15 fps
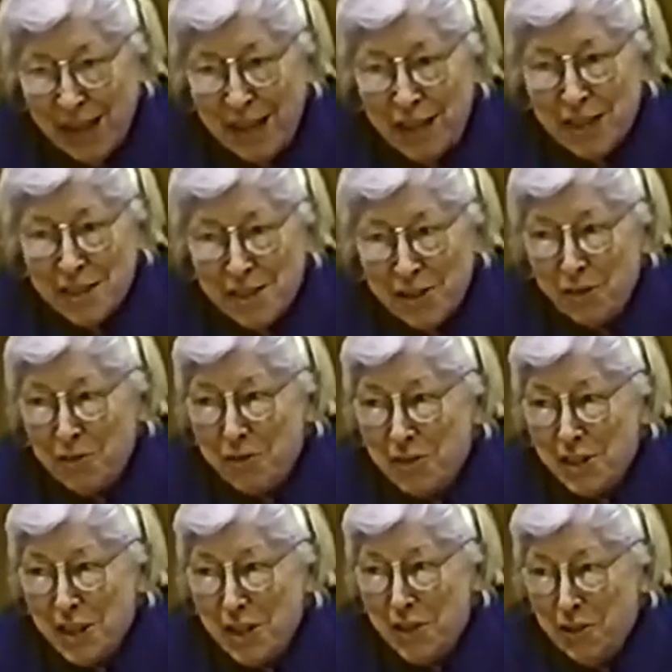And the
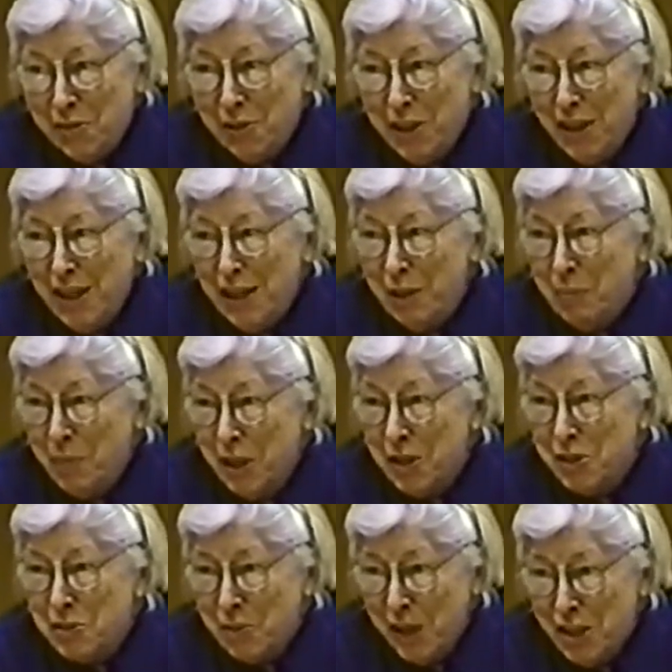Social Security
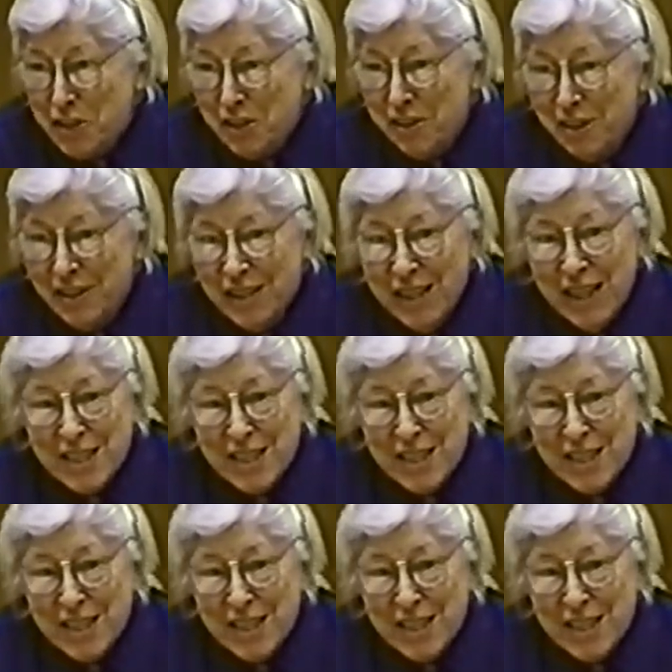Administration